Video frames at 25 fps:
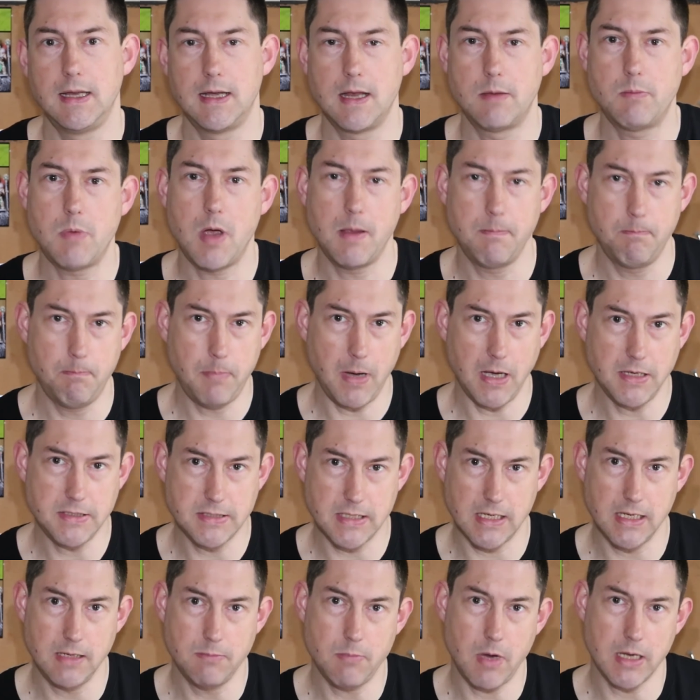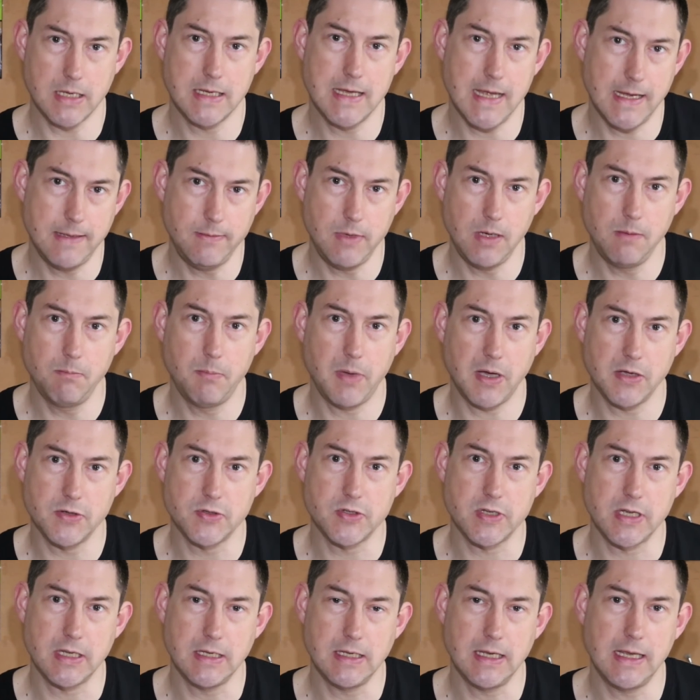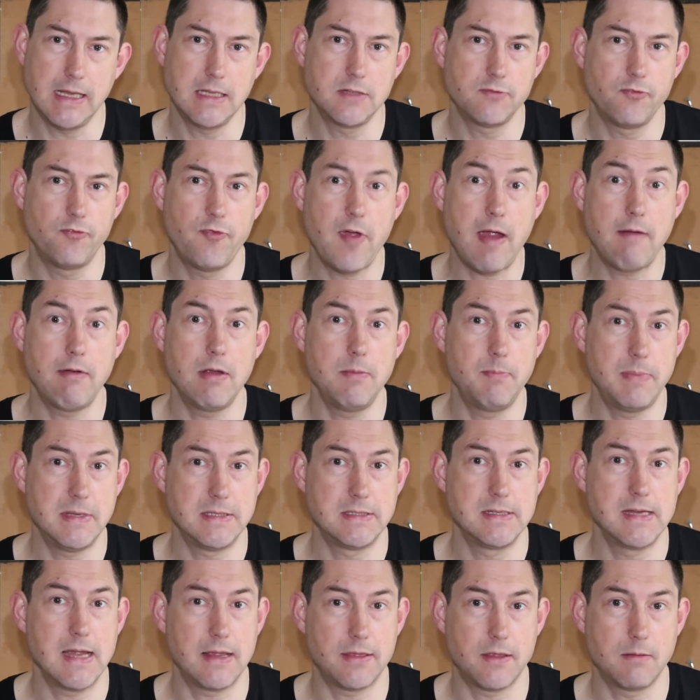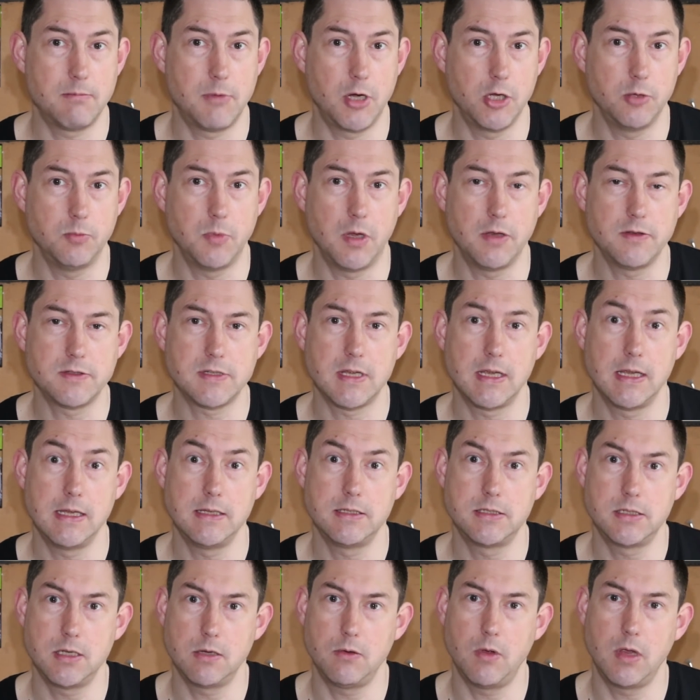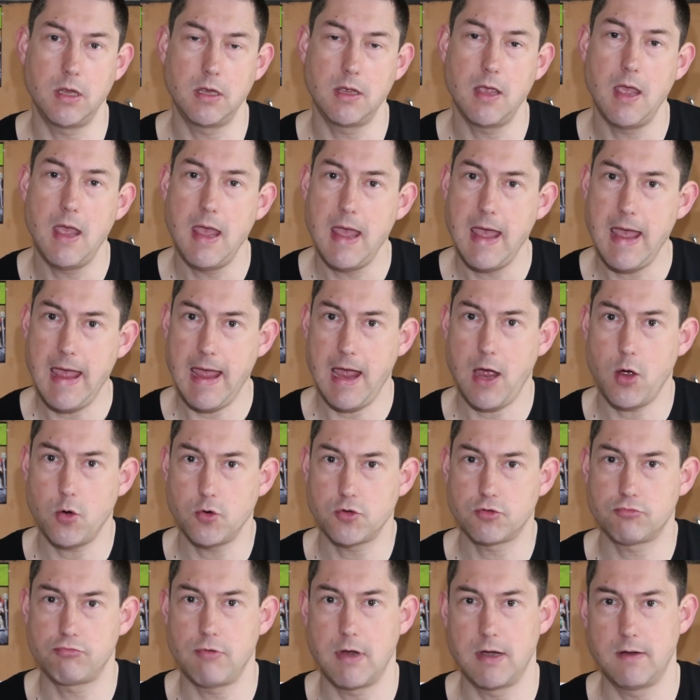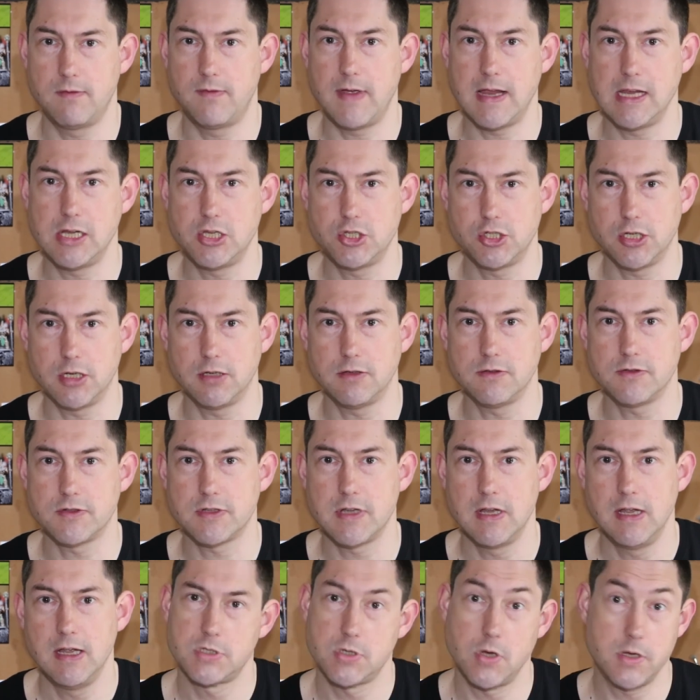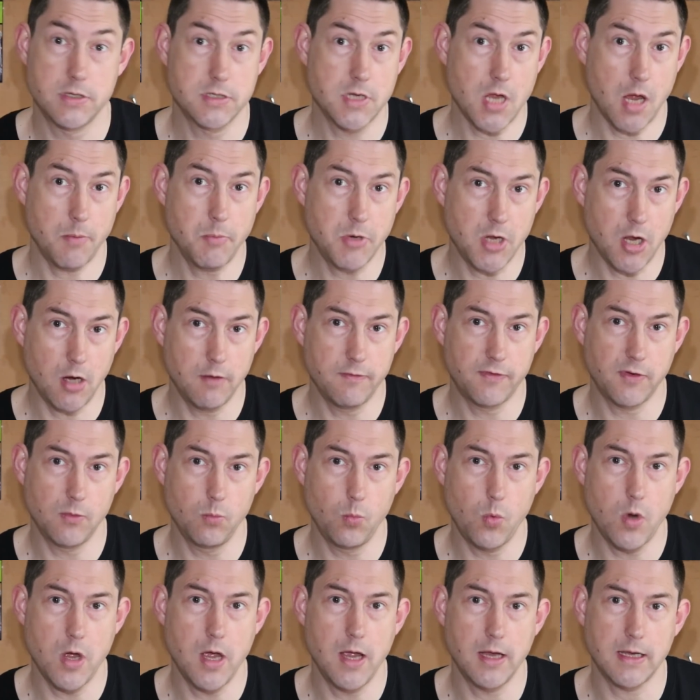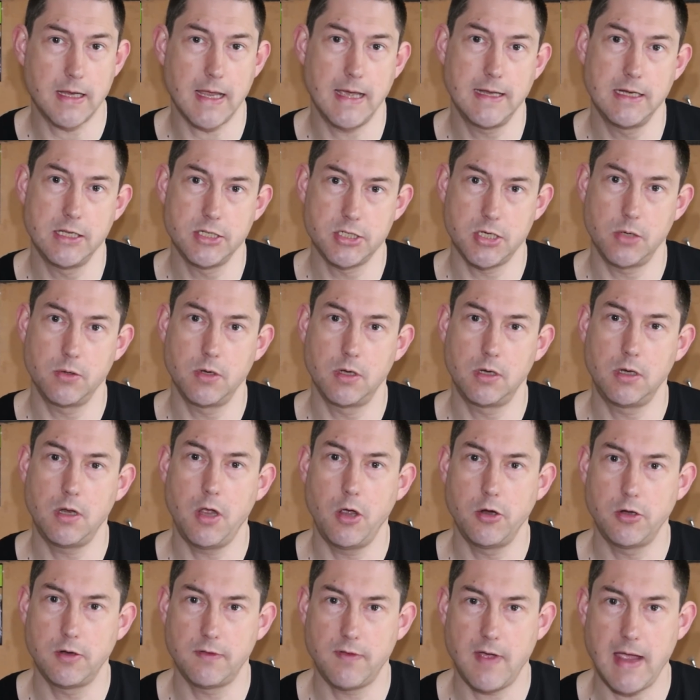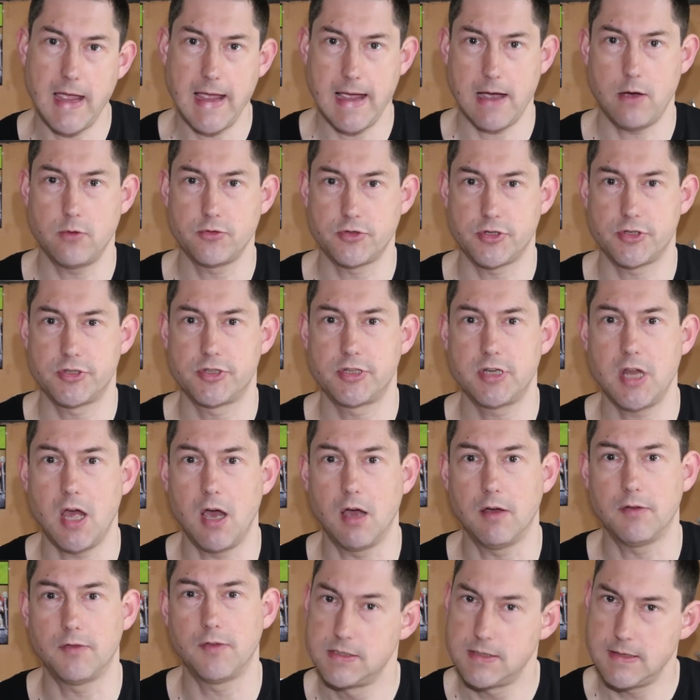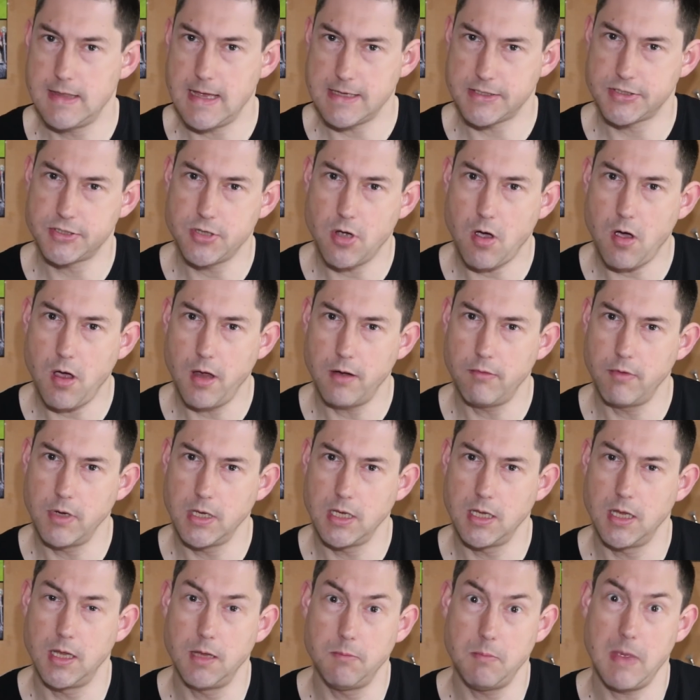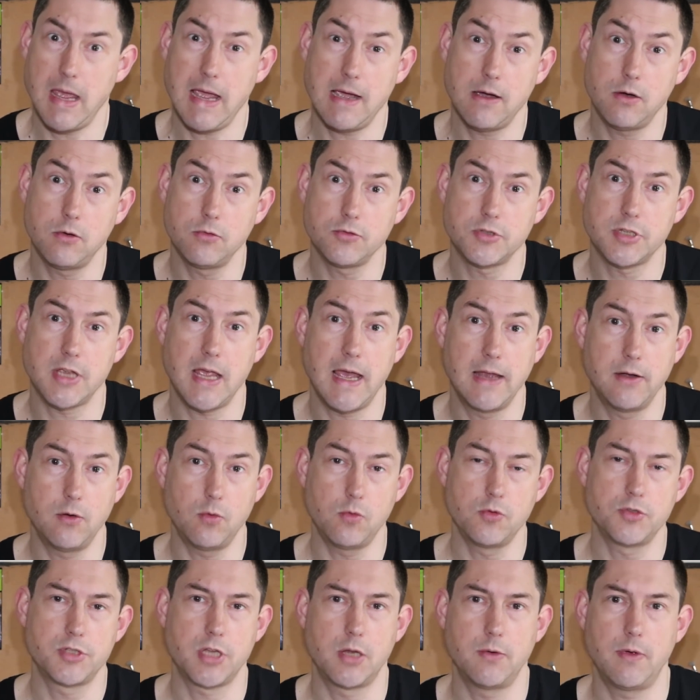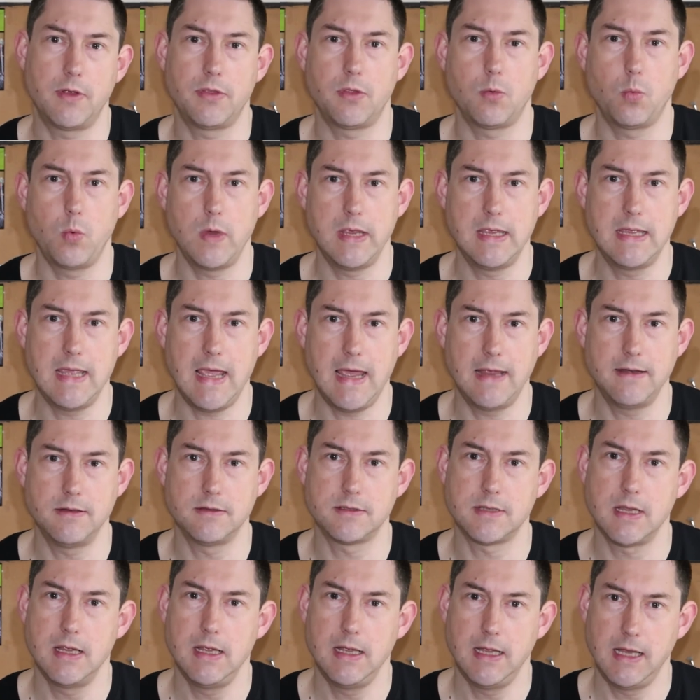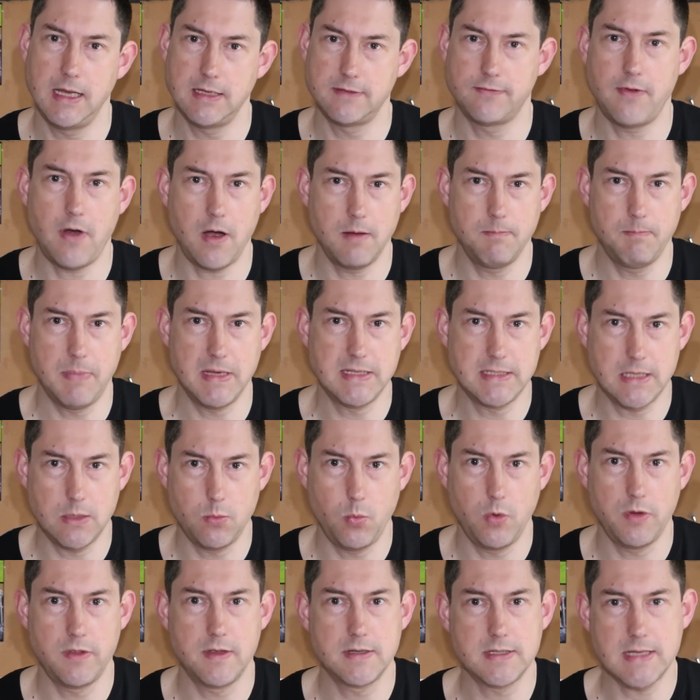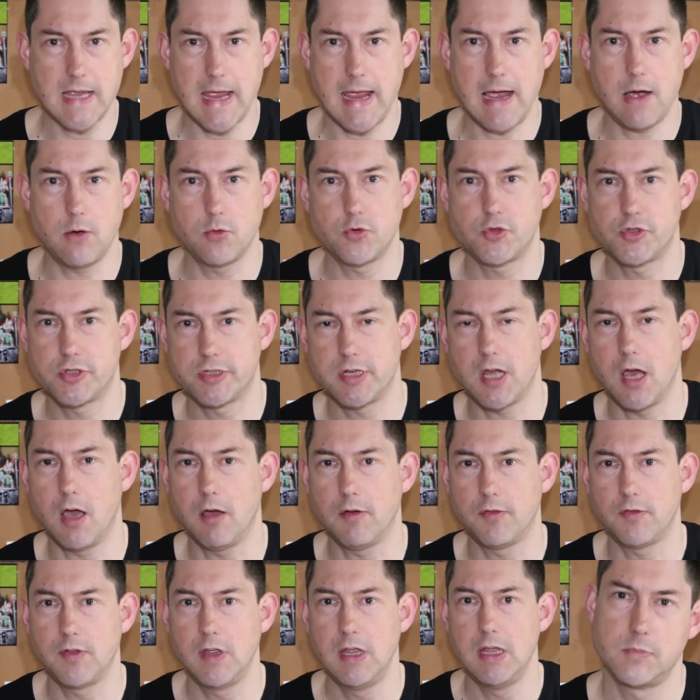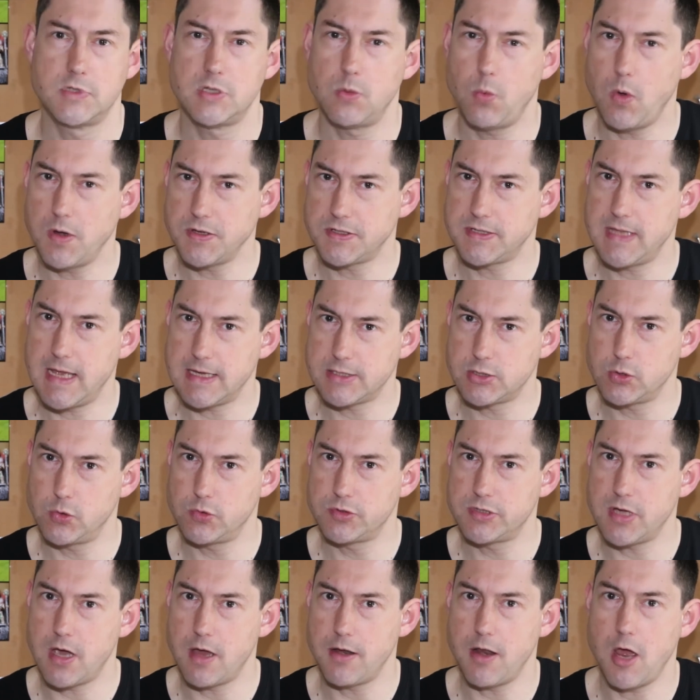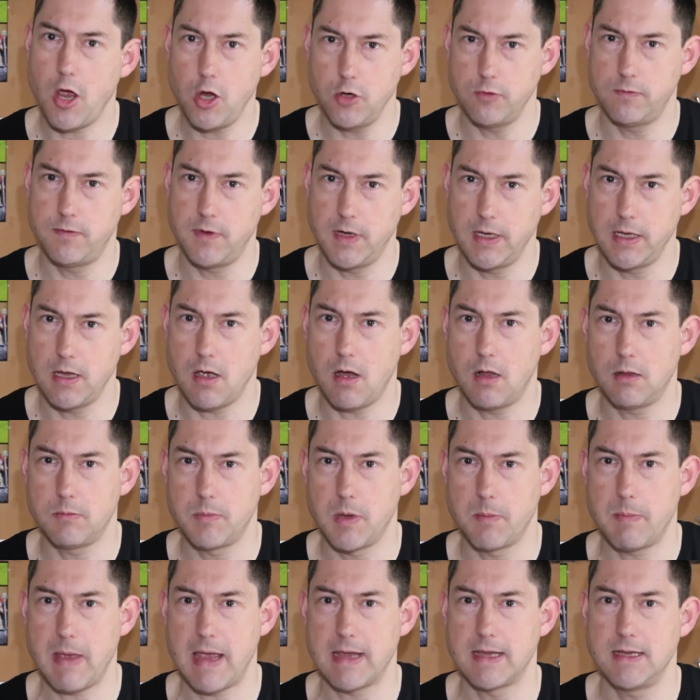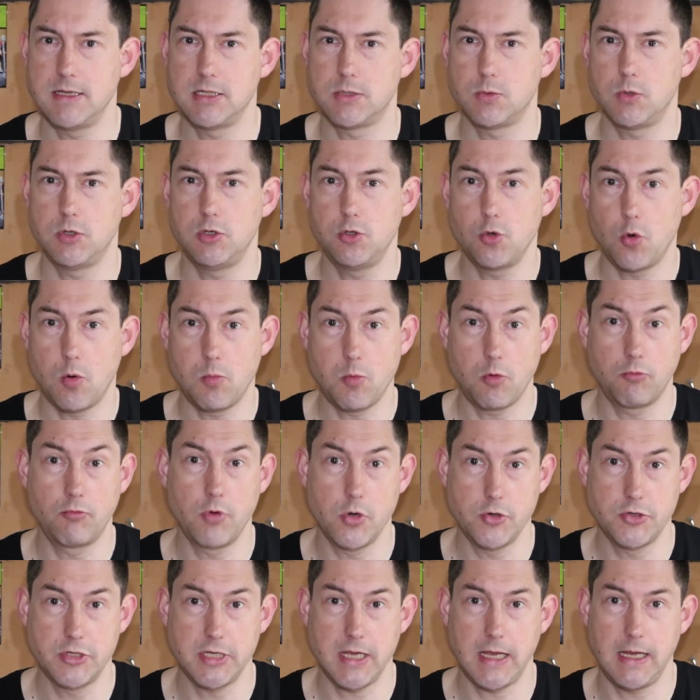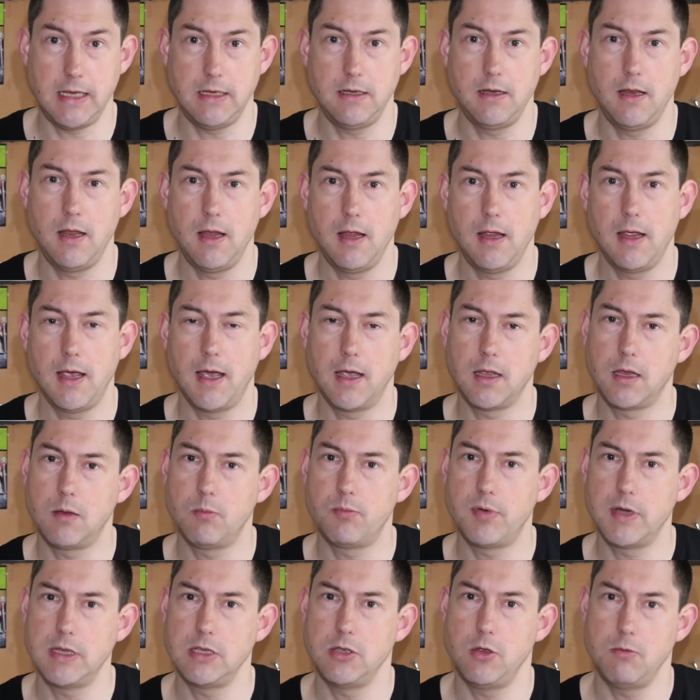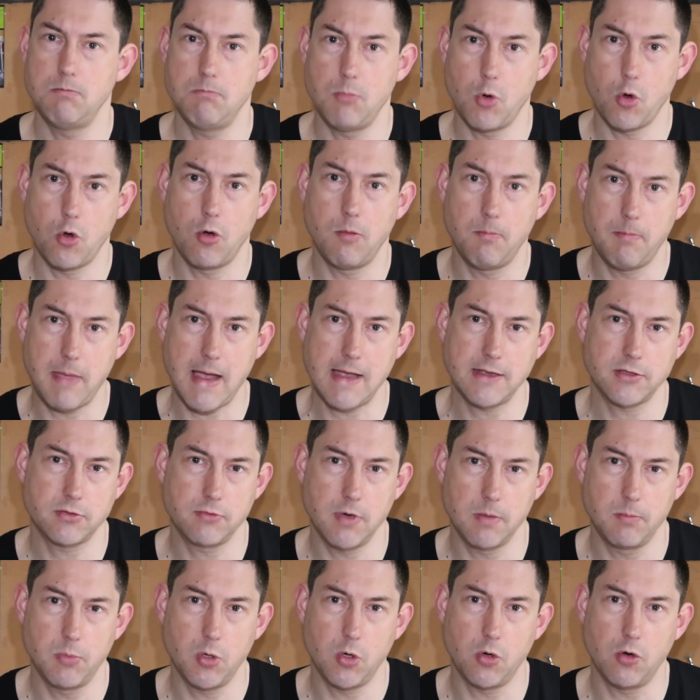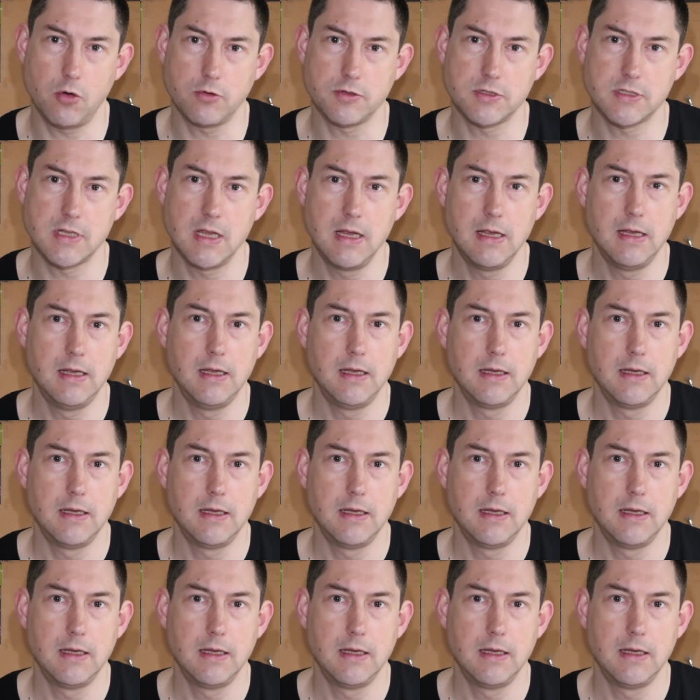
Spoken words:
Now, my buddy, my gaming buddy, is very busy at the moment. He's doing house renovations, so he's coming home from work and he's doing a load of house stuff, so that's tiring him out. And also at the weekends he's very busy with his house stuff. So once that's all done, hopefully I'll be back into a normal routine and can bring you more battle reports.